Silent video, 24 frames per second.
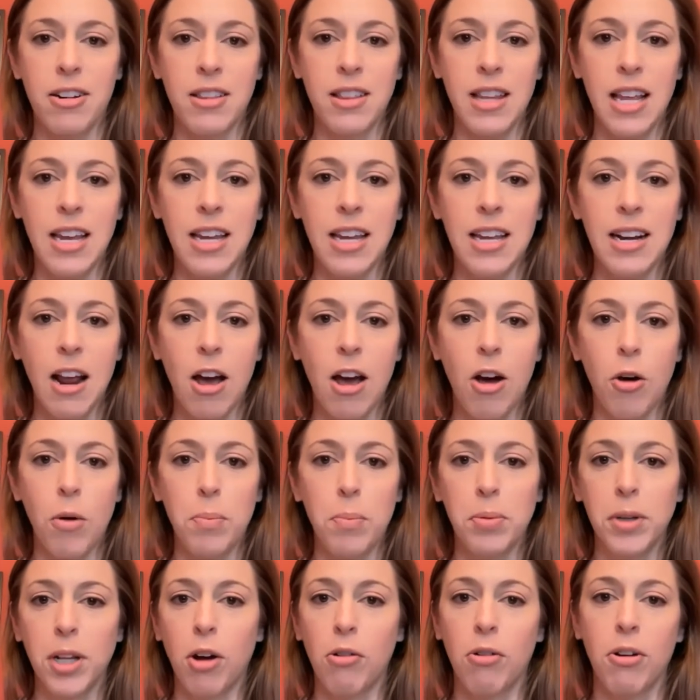and they can
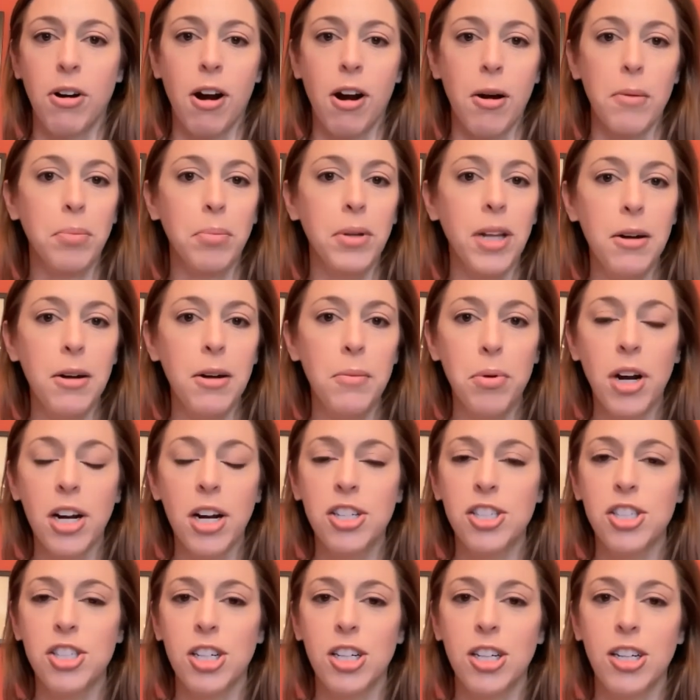help lower our blood
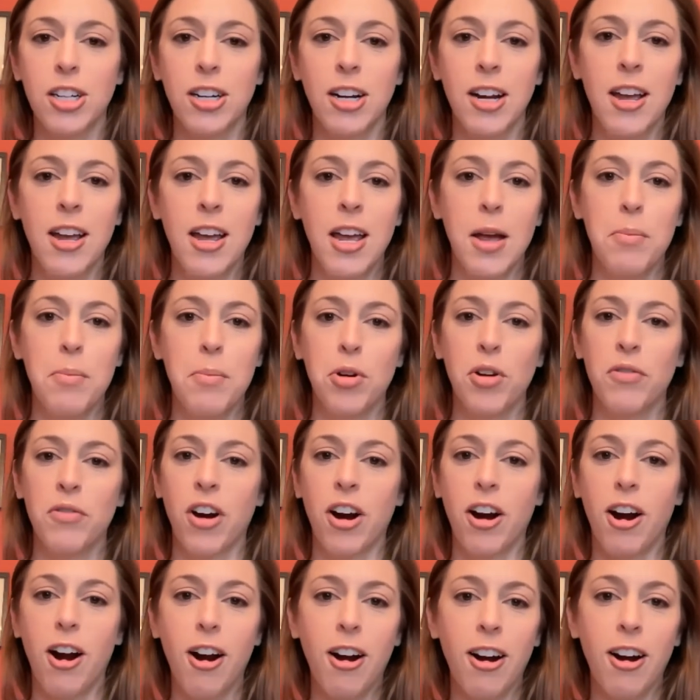pressure, improve
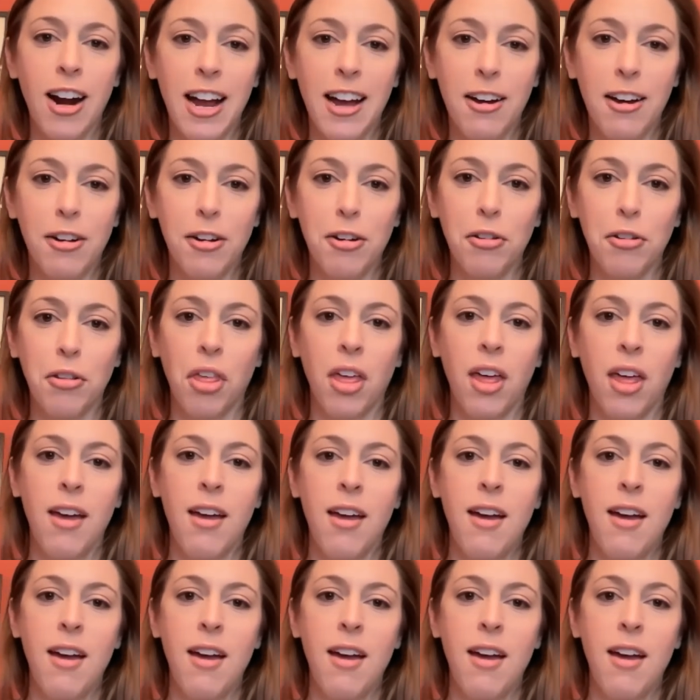our heart health.